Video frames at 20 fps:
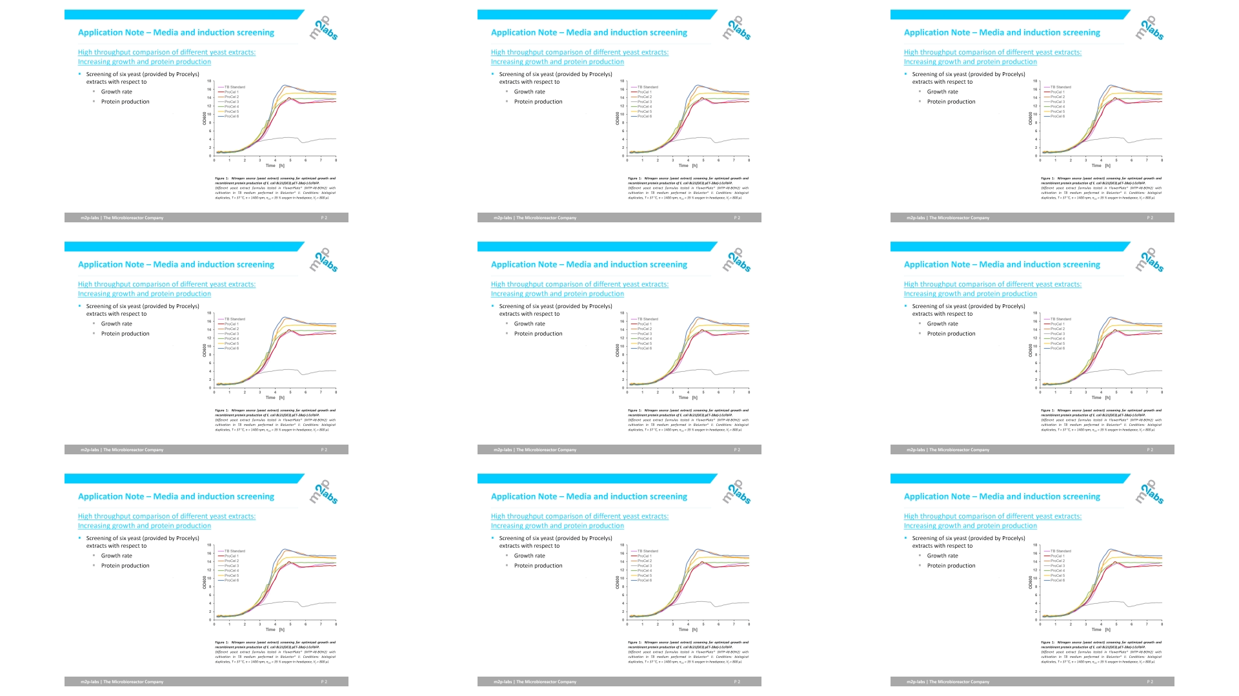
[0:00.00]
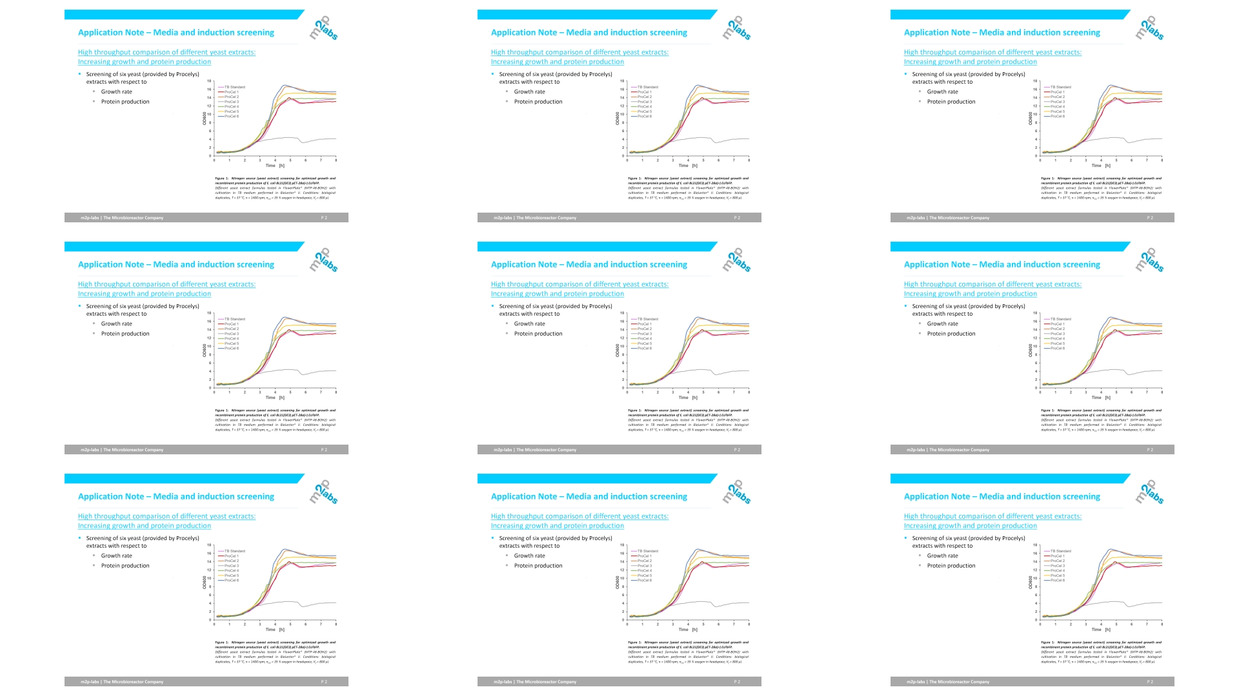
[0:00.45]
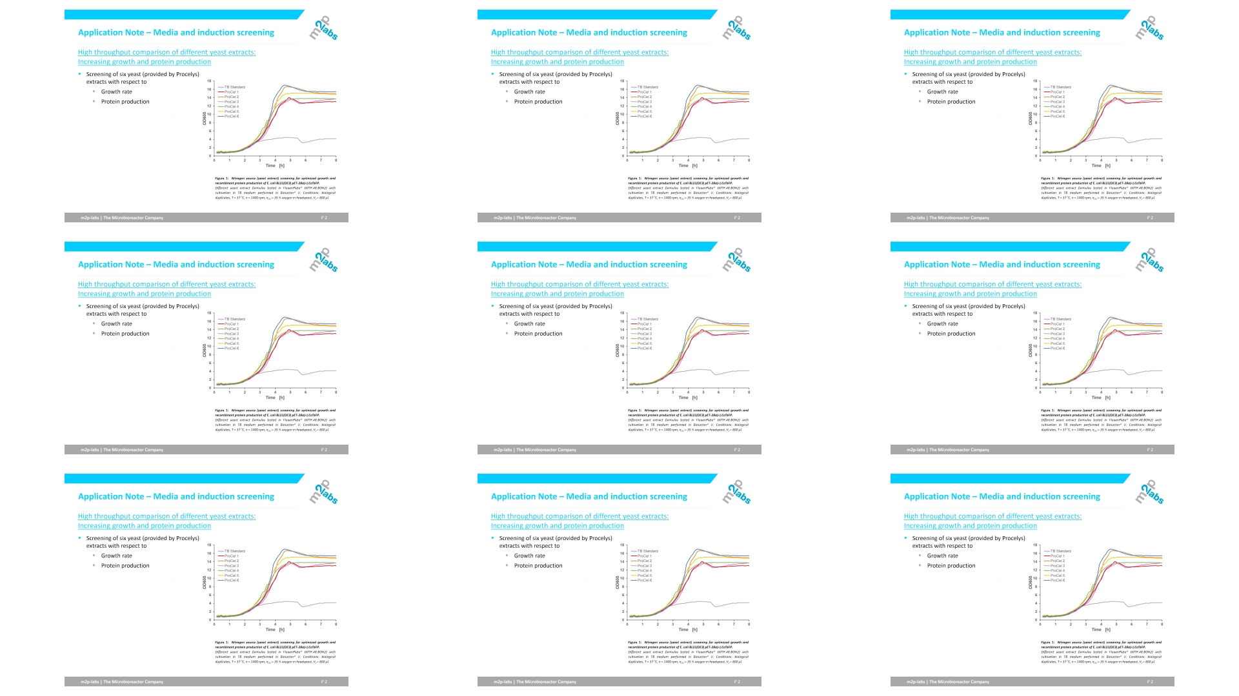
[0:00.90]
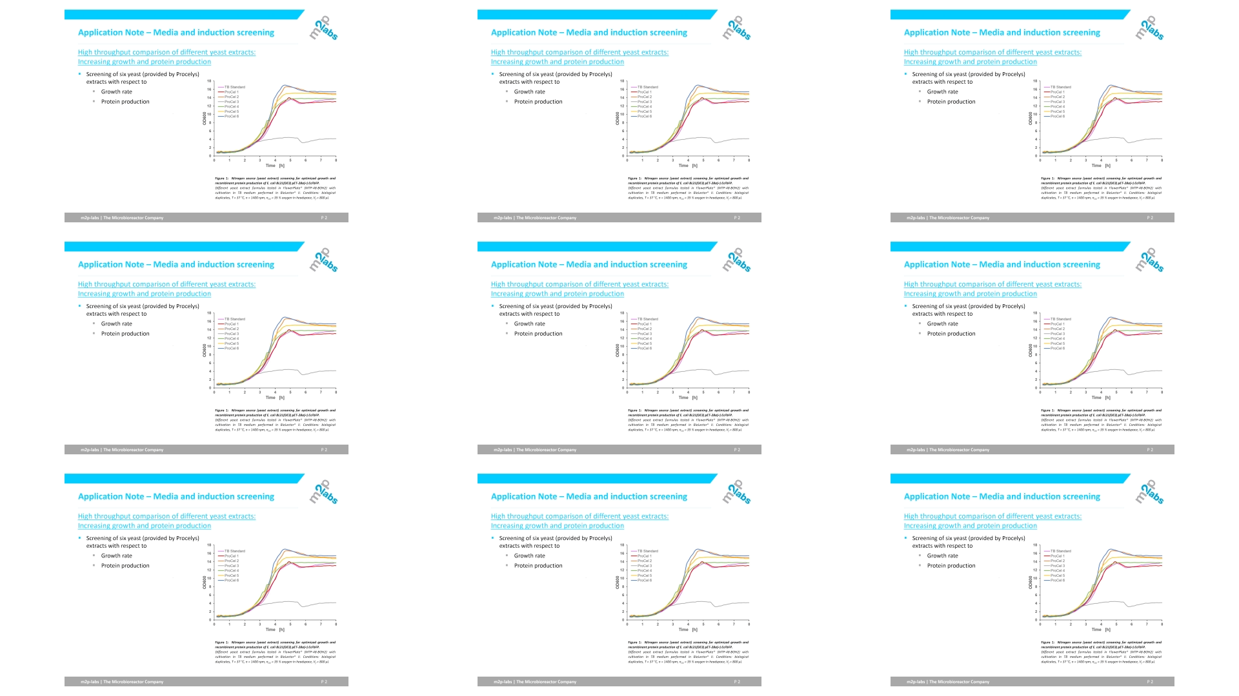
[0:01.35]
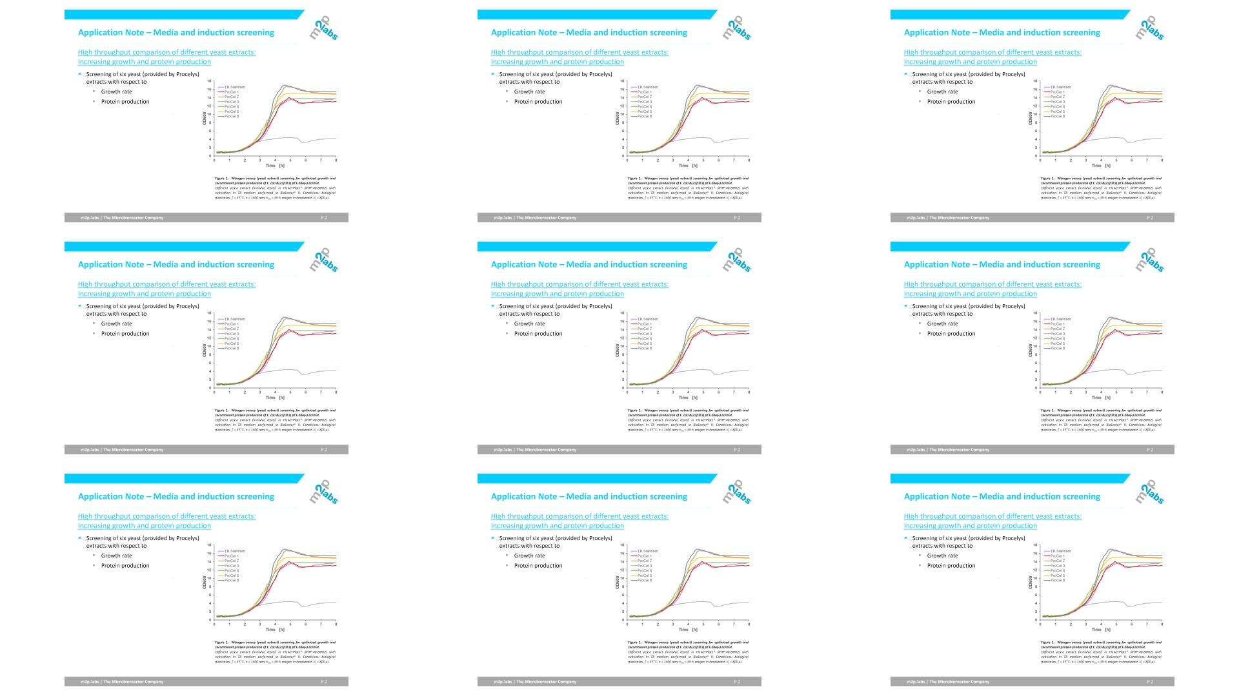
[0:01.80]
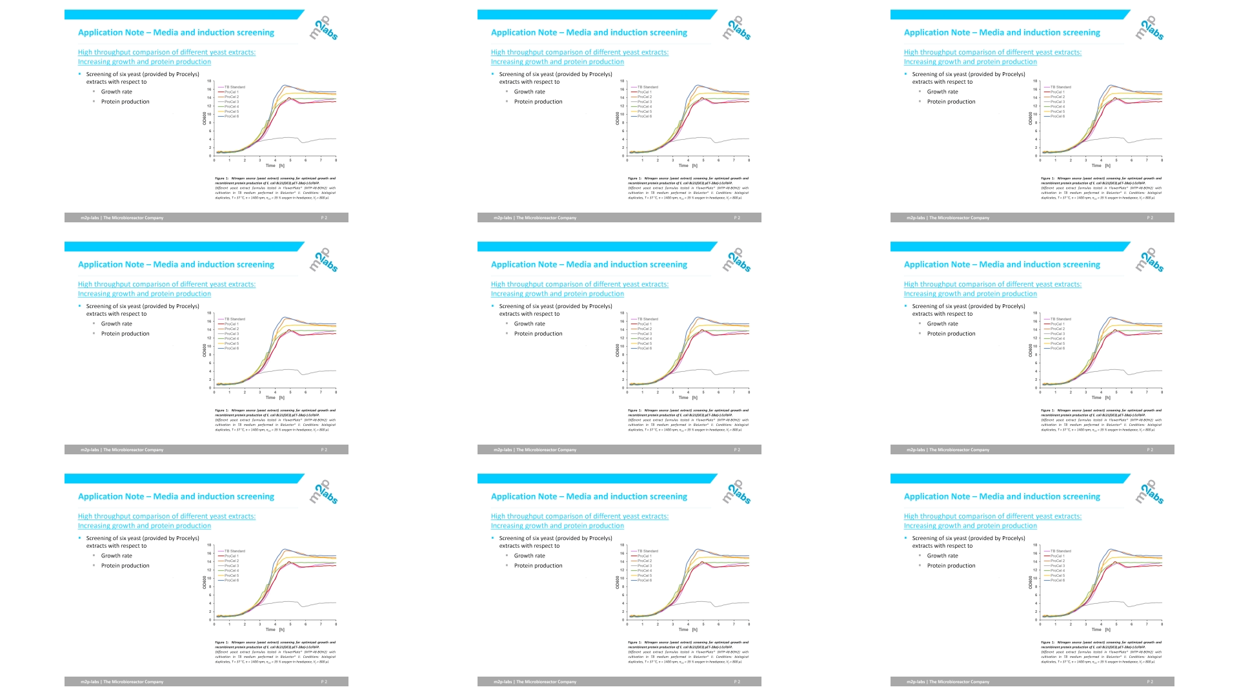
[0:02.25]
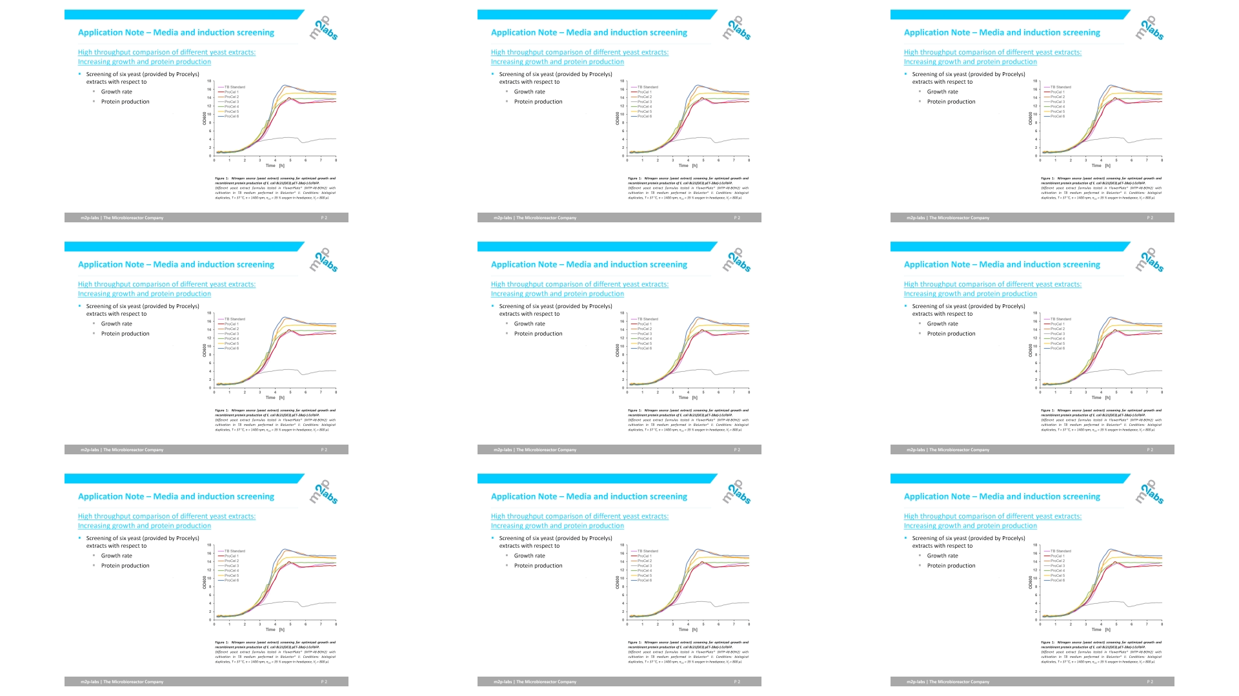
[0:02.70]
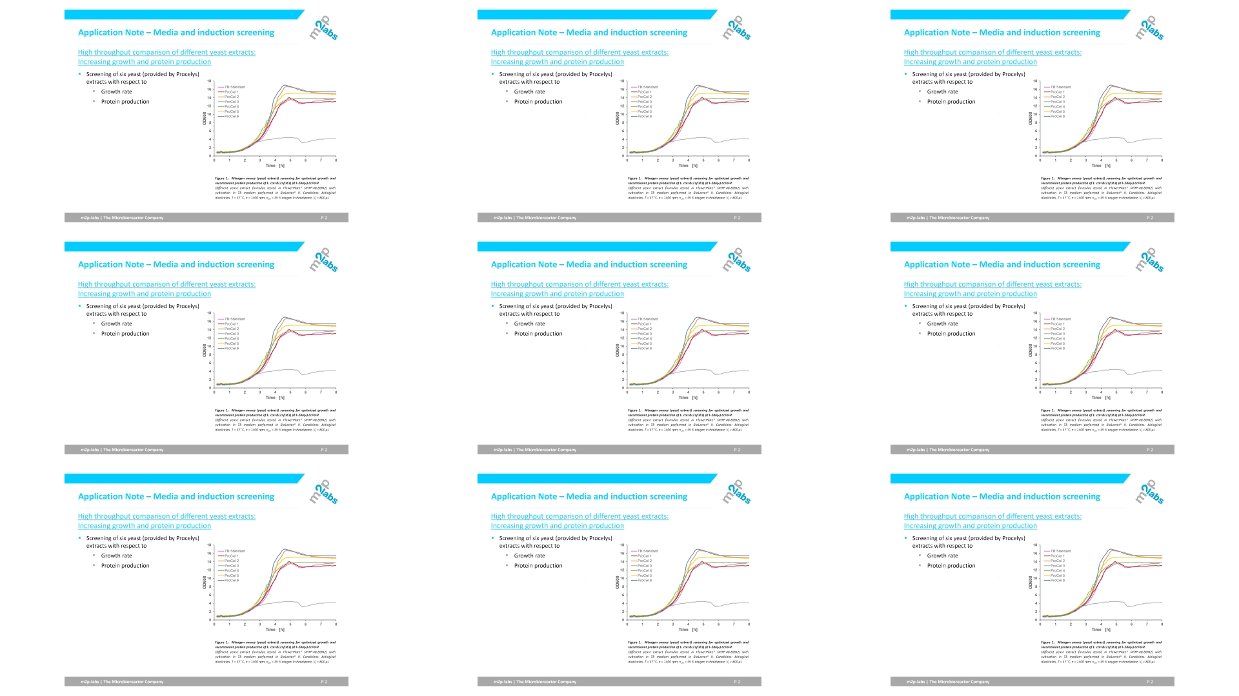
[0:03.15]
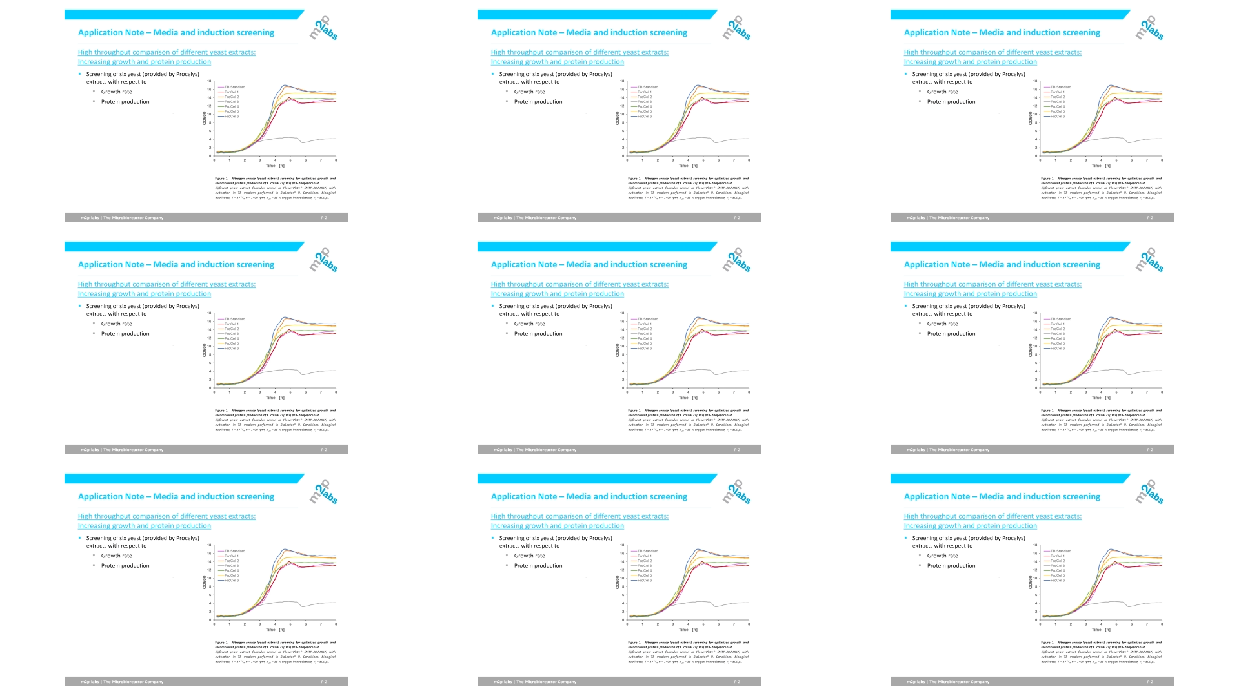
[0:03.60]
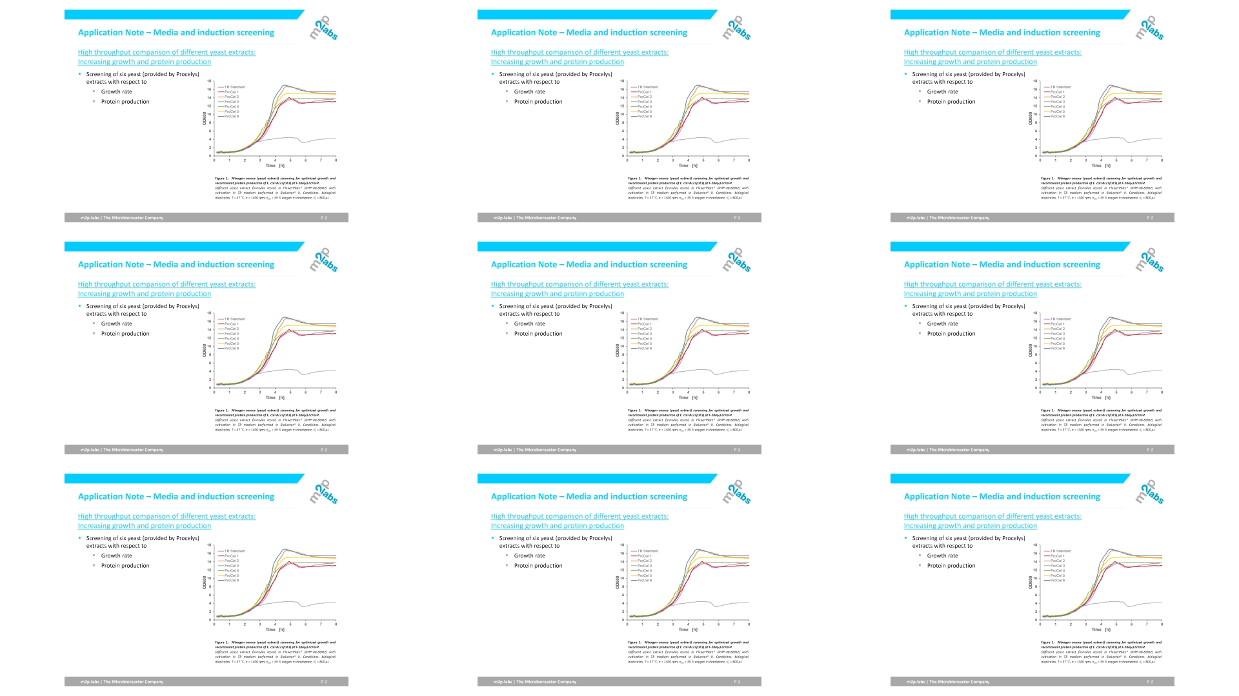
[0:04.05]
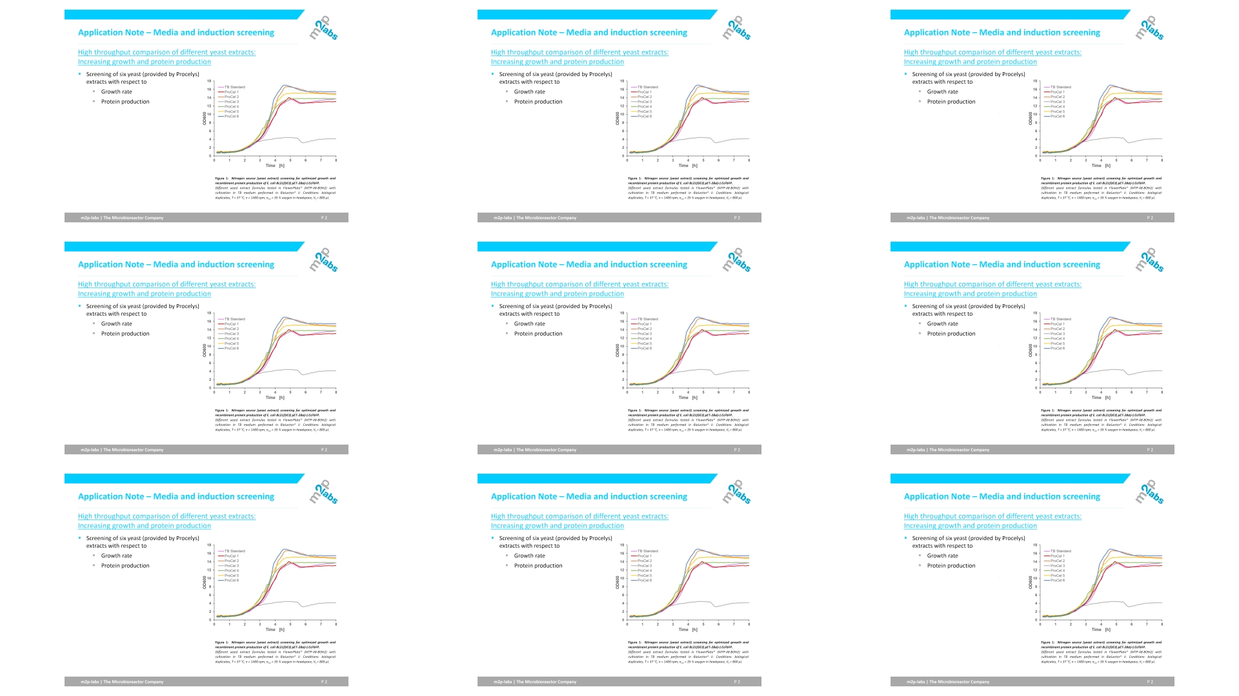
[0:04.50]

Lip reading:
Nobody's mouth can be seen.